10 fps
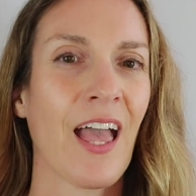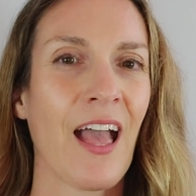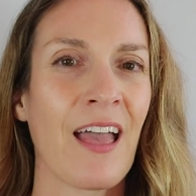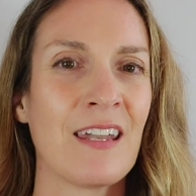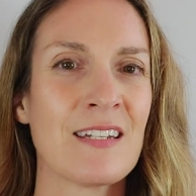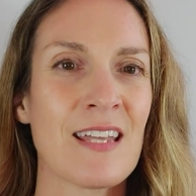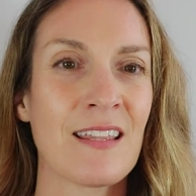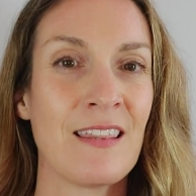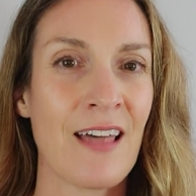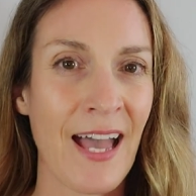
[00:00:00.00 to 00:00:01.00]
and
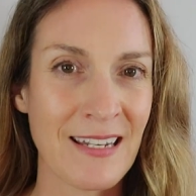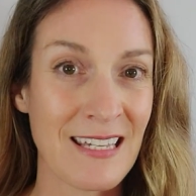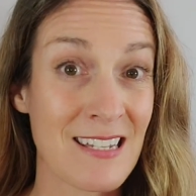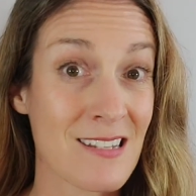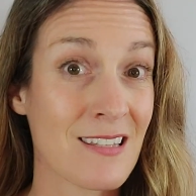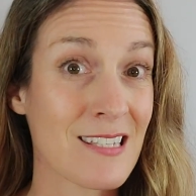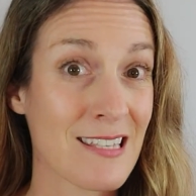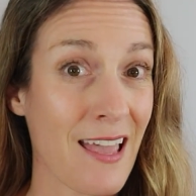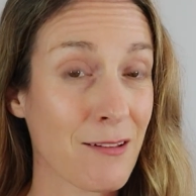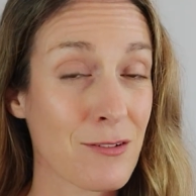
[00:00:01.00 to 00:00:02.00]
that is the
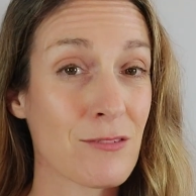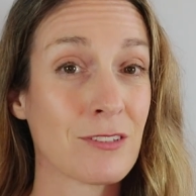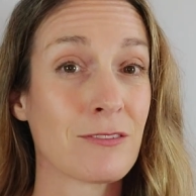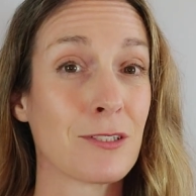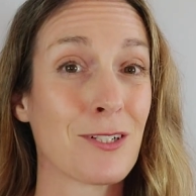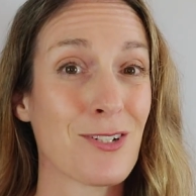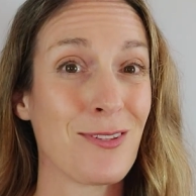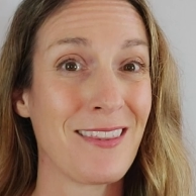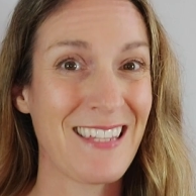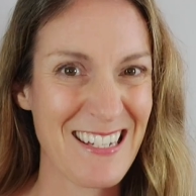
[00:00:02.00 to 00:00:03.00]
sound referring to
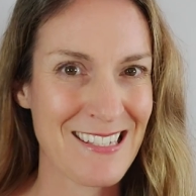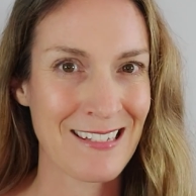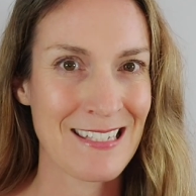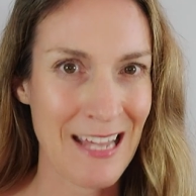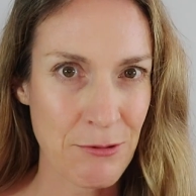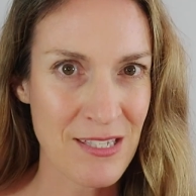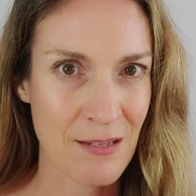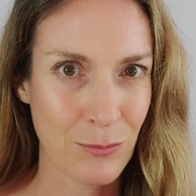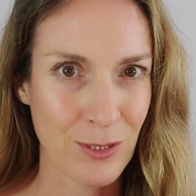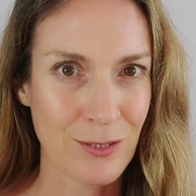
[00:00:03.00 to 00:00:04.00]
this sound
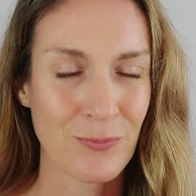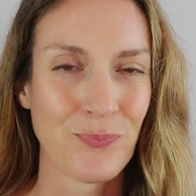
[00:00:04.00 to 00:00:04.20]
symbol.